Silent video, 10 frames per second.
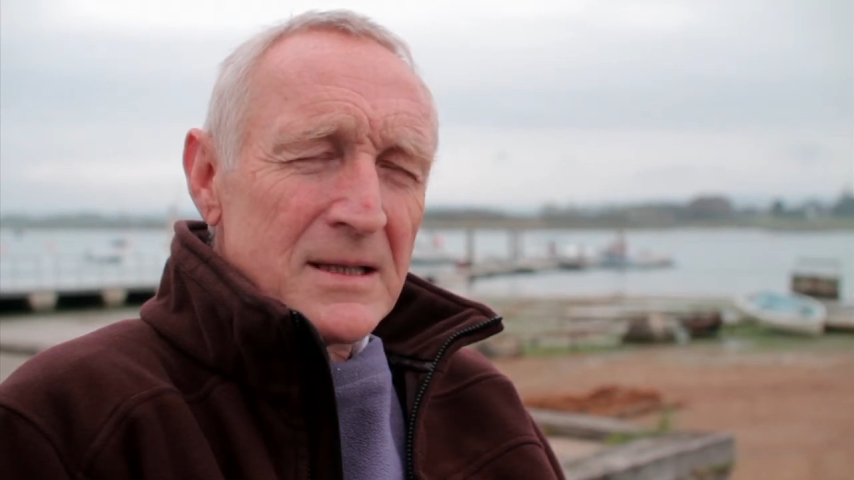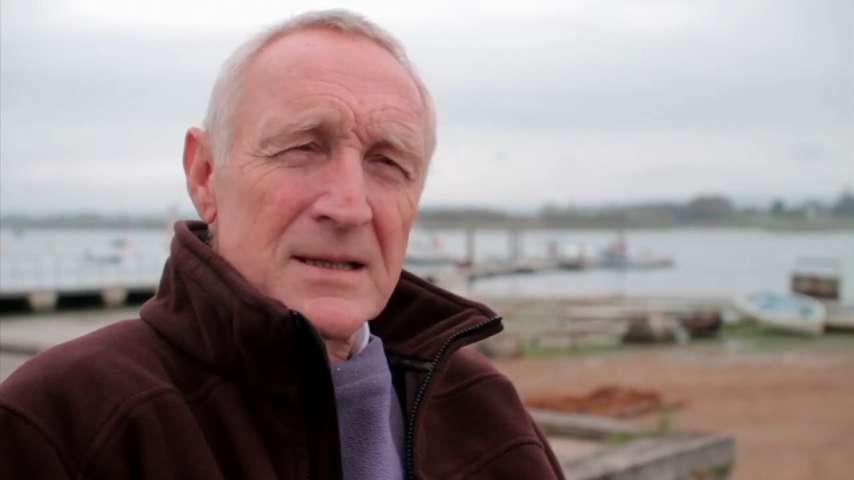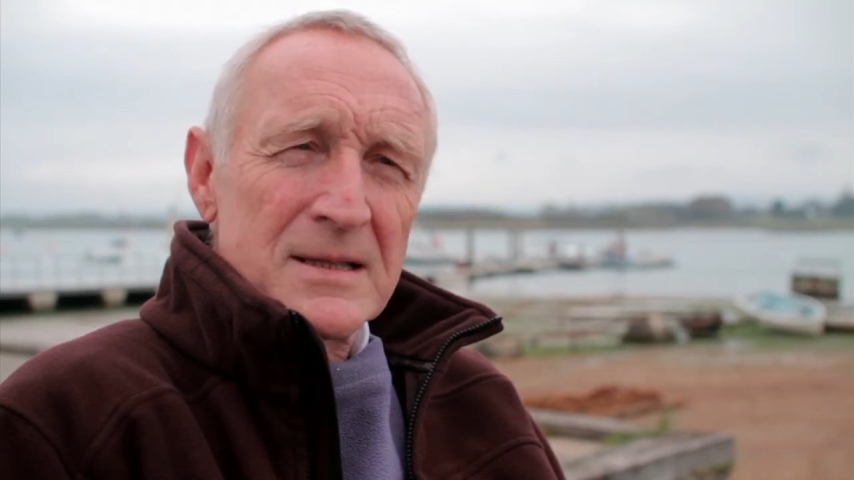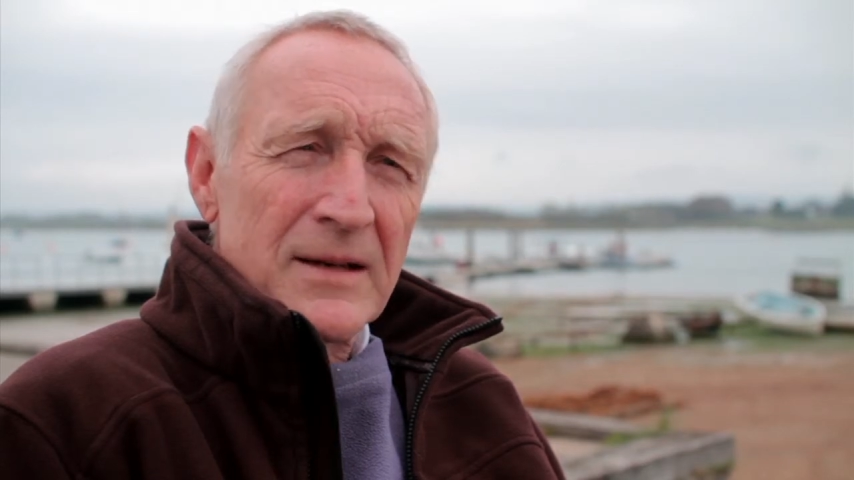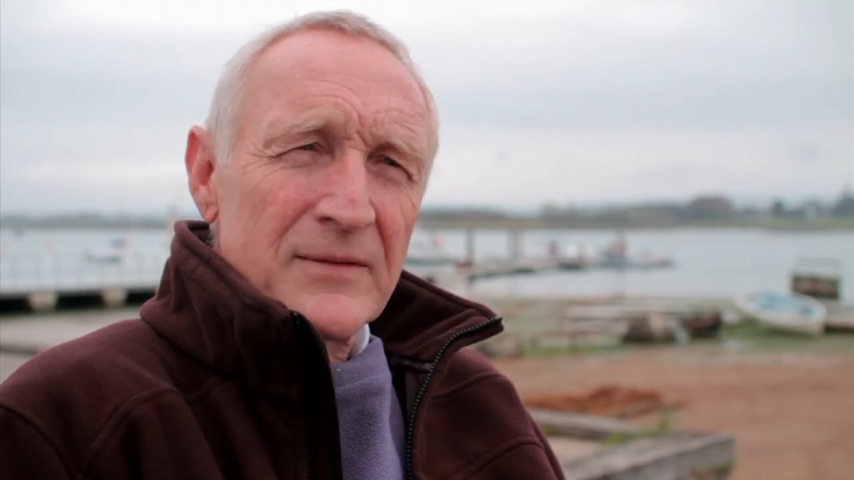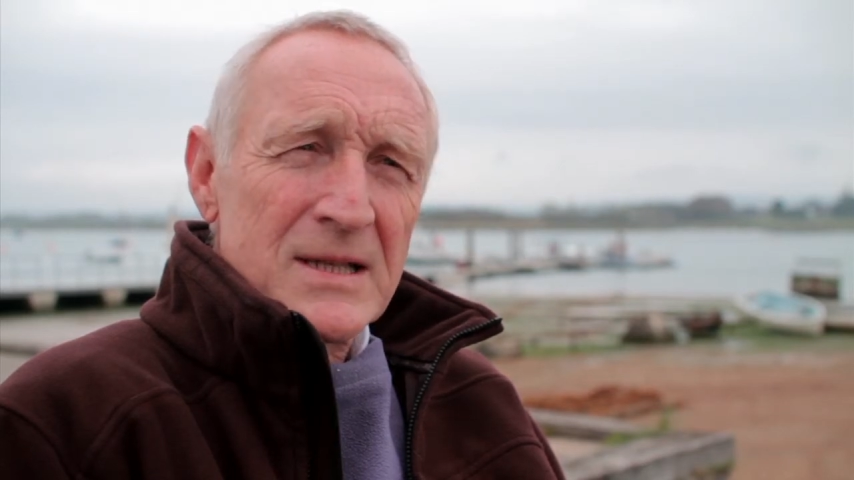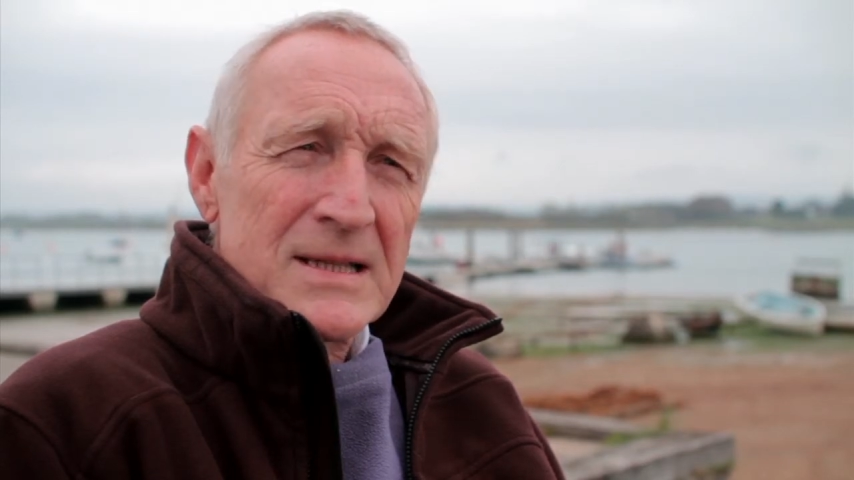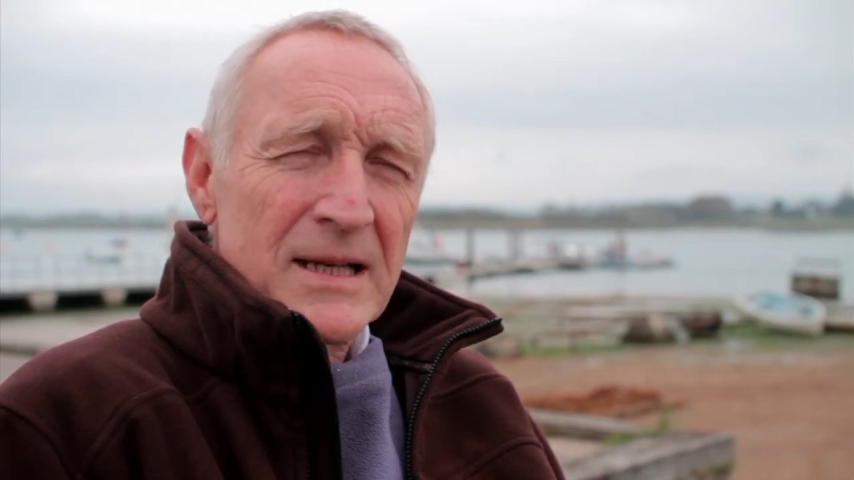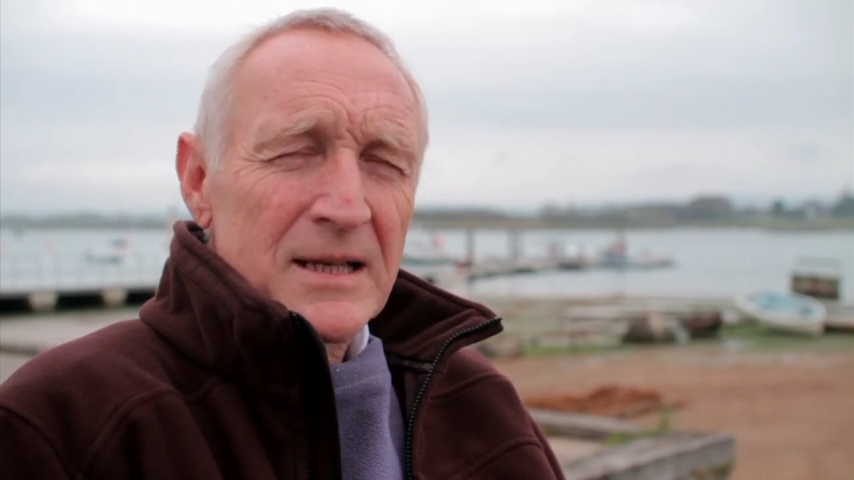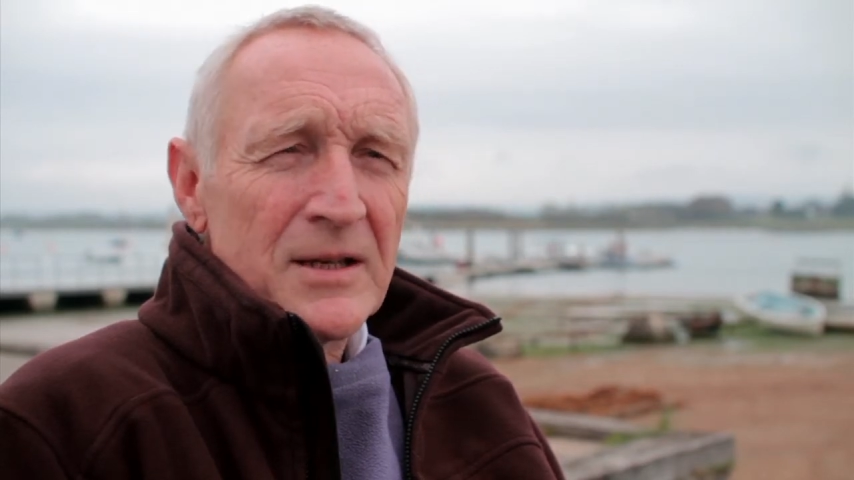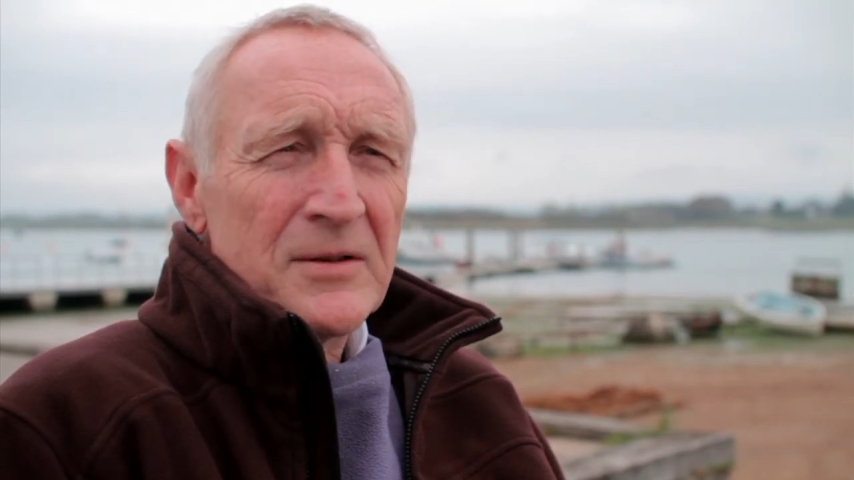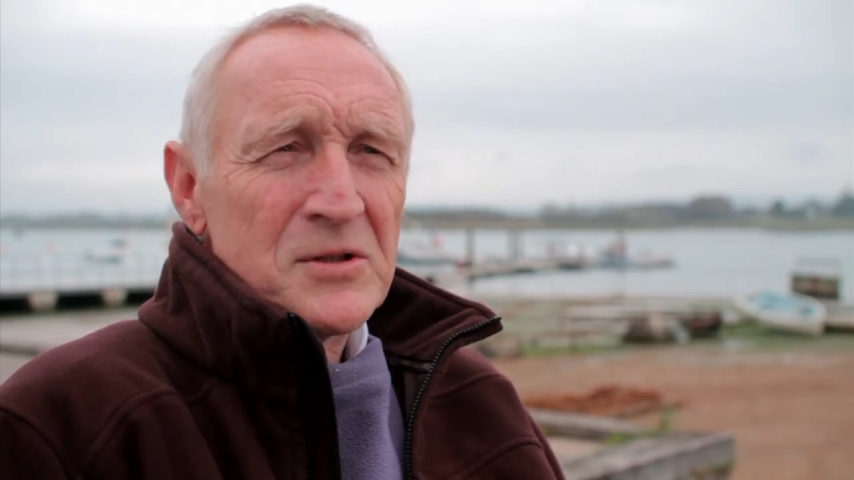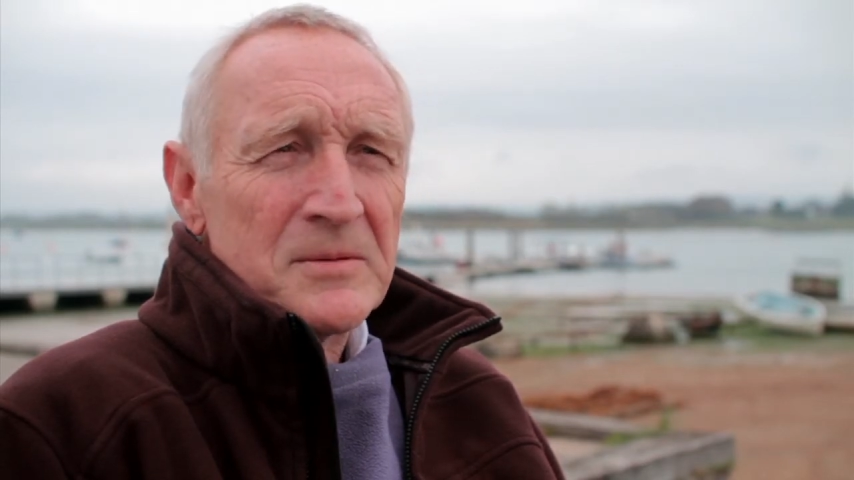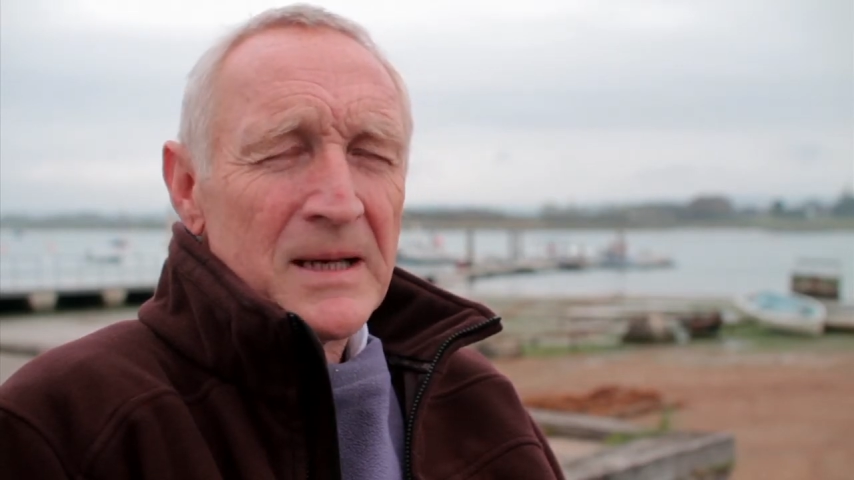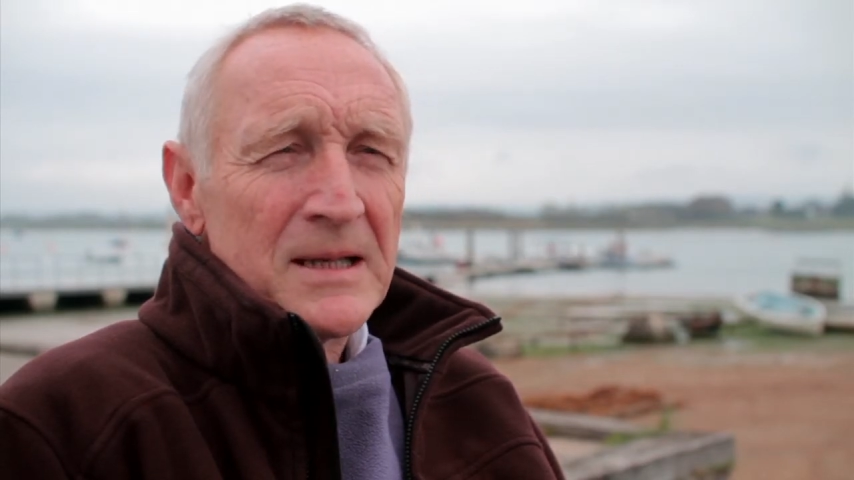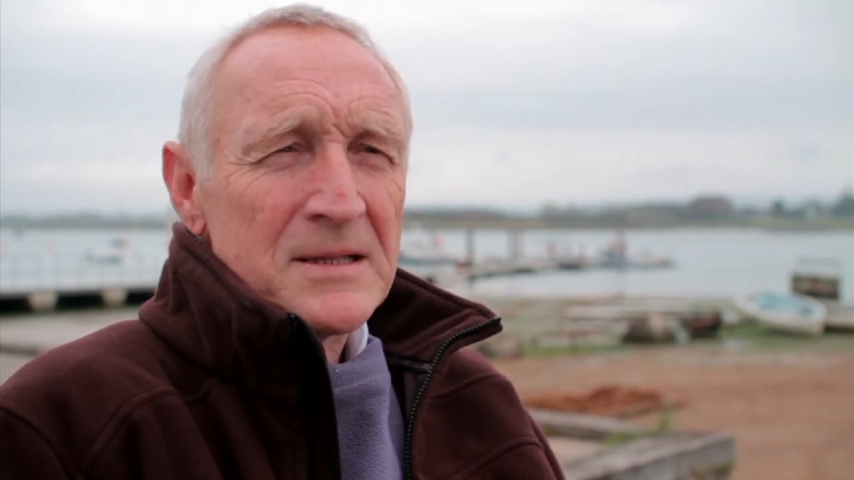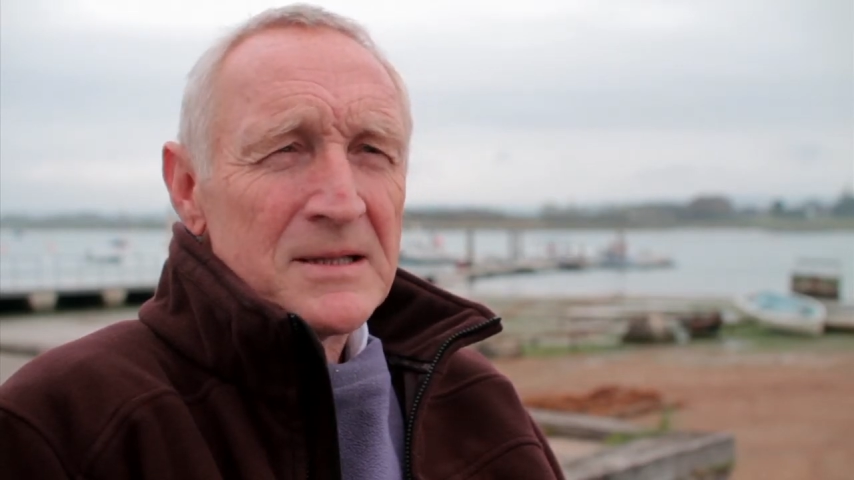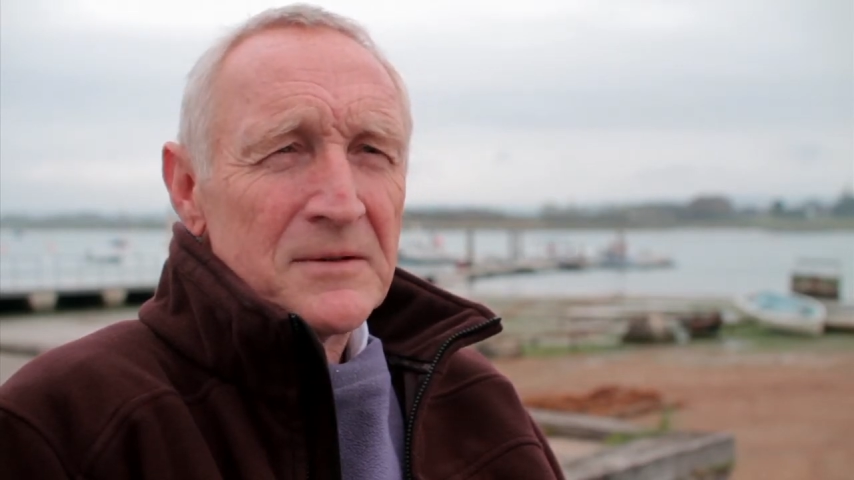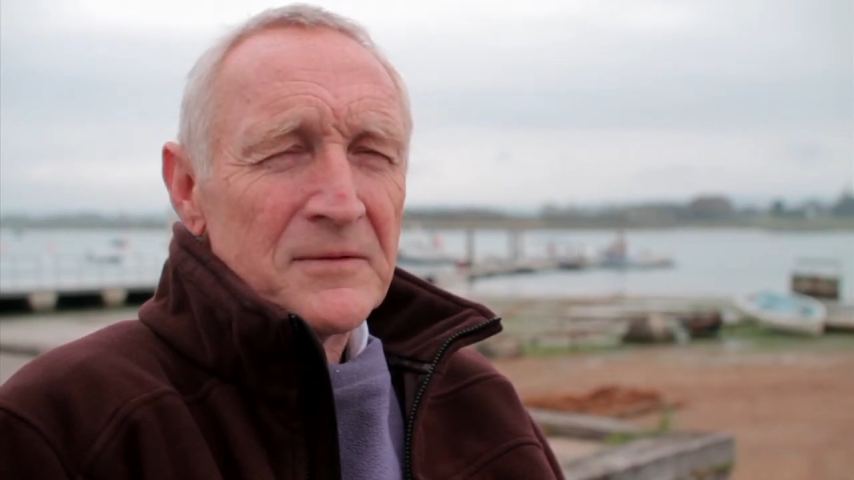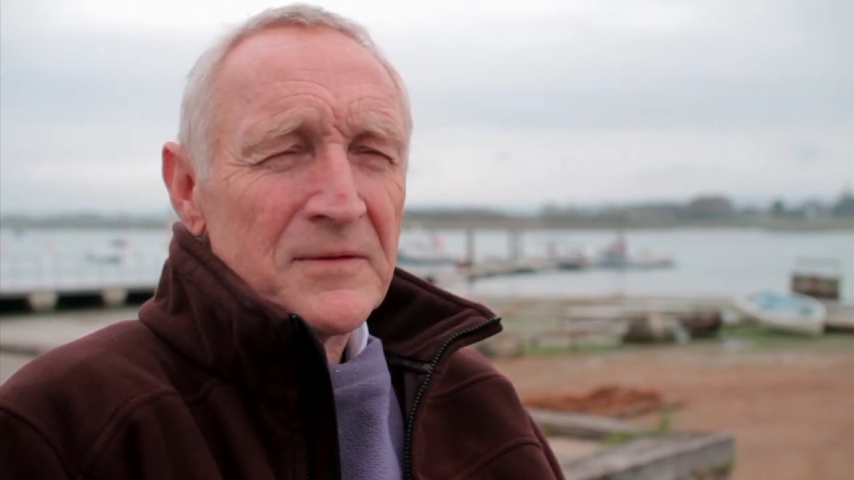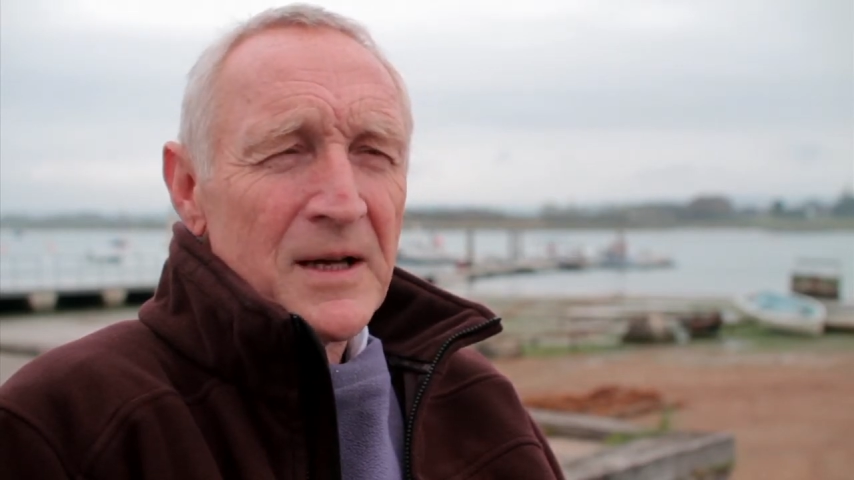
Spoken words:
the Conservancy's had a huge amount of